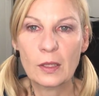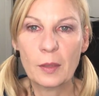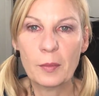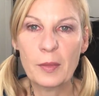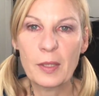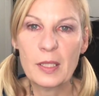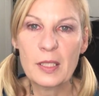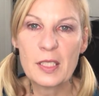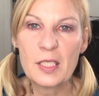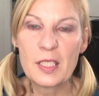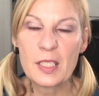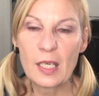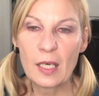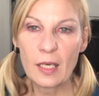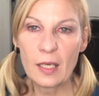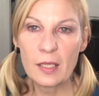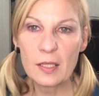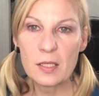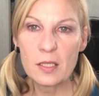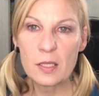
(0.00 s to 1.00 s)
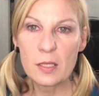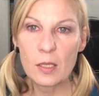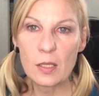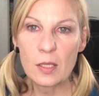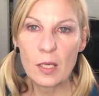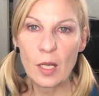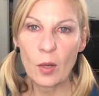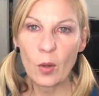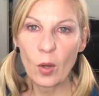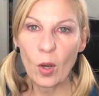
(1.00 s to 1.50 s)
insights.
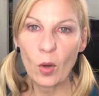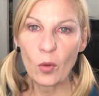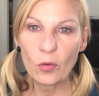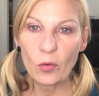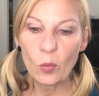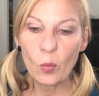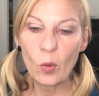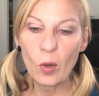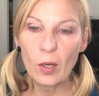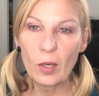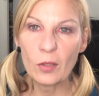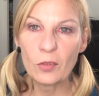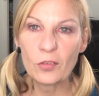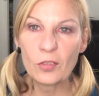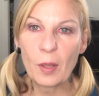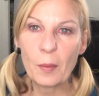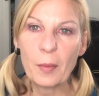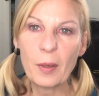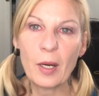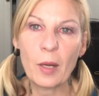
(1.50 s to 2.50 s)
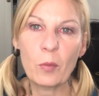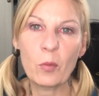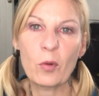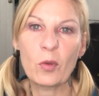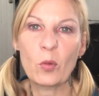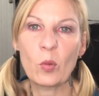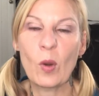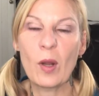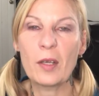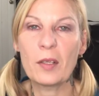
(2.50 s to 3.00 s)
And I also want to sum it up
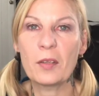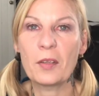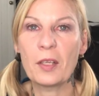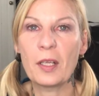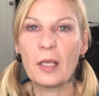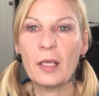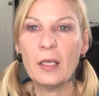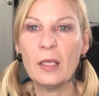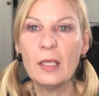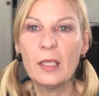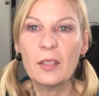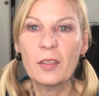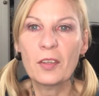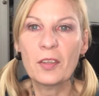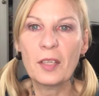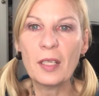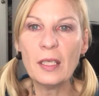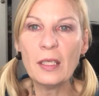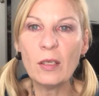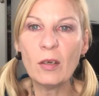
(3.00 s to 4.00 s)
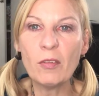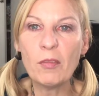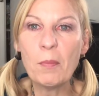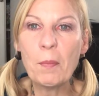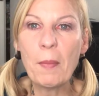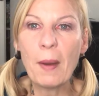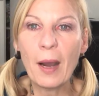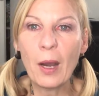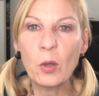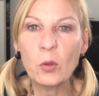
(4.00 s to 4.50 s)
with one thing. Think of
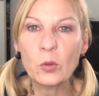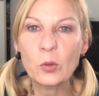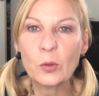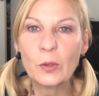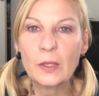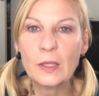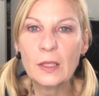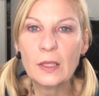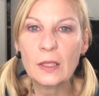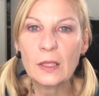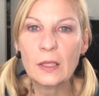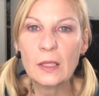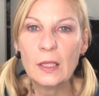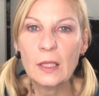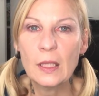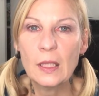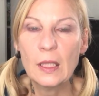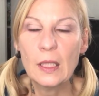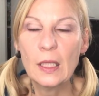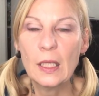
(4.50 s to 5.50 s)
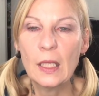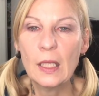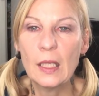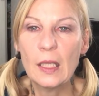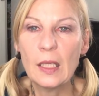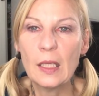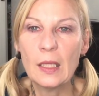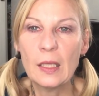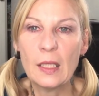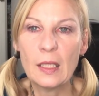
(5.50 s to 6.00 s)
boundaries
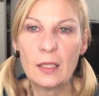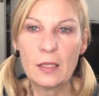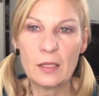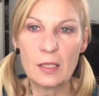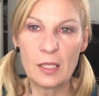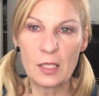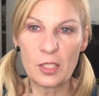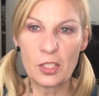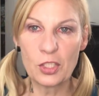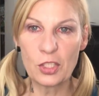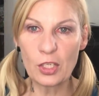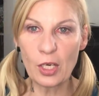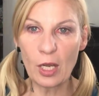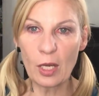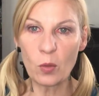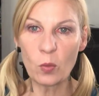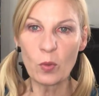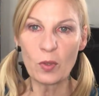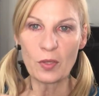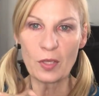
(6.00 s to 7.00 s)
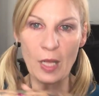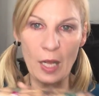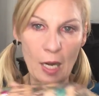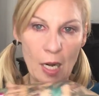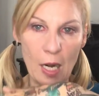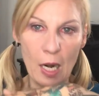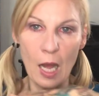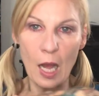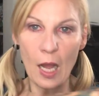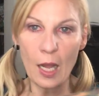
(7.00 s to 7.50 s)
that they start with a
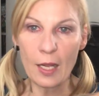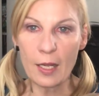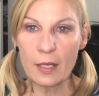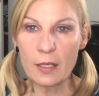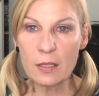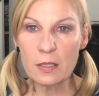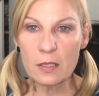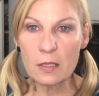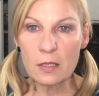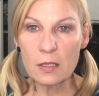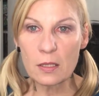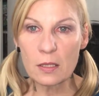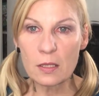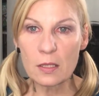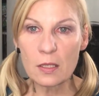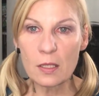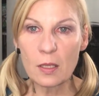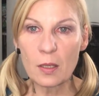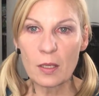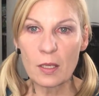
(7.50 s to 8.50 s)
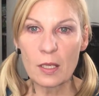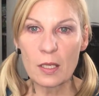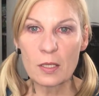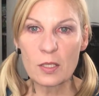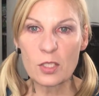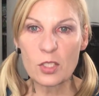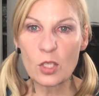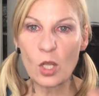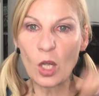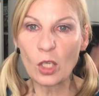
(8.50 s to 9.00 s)
line.
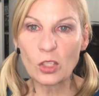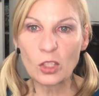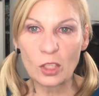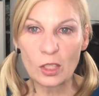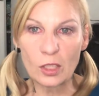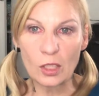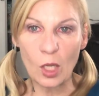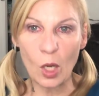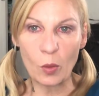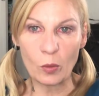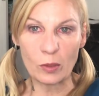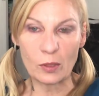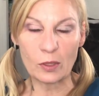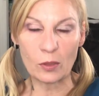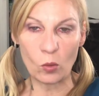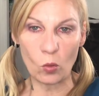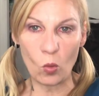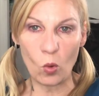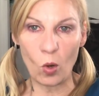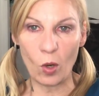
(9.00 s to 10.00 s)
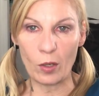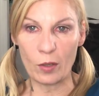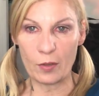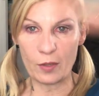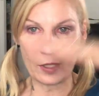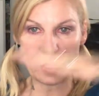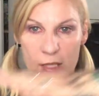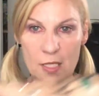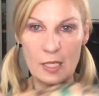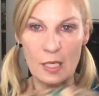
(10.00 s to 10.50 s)
It's not just always a wall.
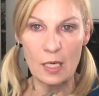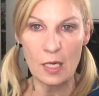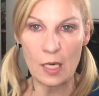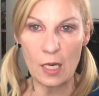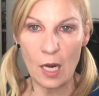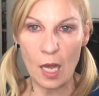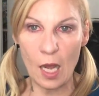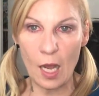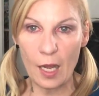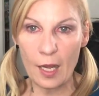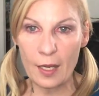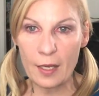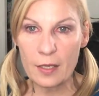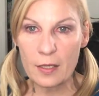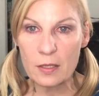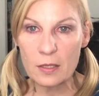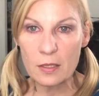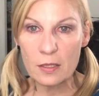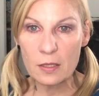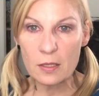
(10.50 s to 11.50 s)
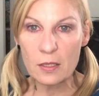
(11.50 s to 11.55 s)
It's a line,